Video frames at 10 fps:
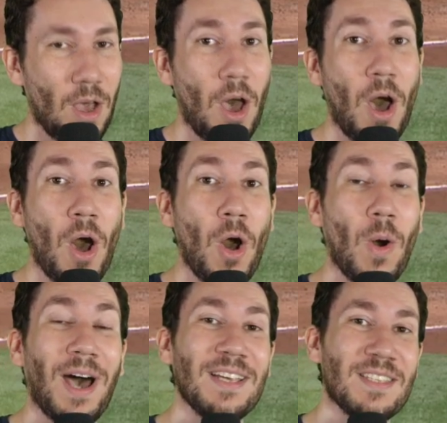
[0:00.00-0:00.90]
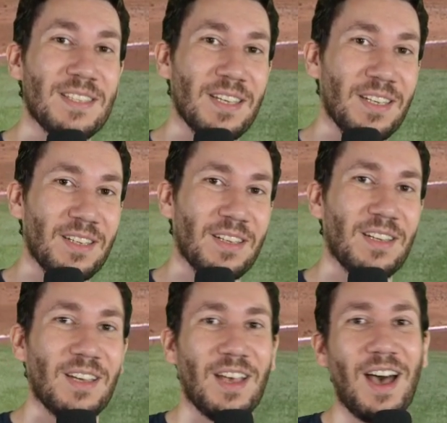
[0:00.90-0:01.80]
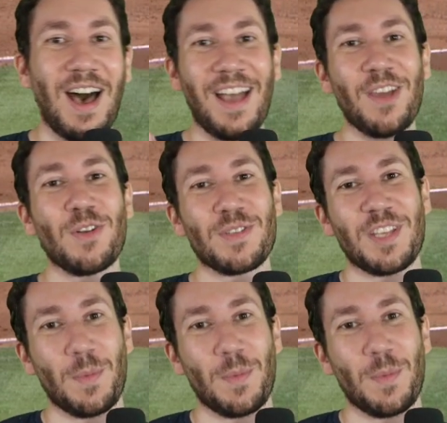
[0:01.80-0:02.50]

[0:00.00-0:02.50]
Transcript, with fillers: Oh, I see. I understand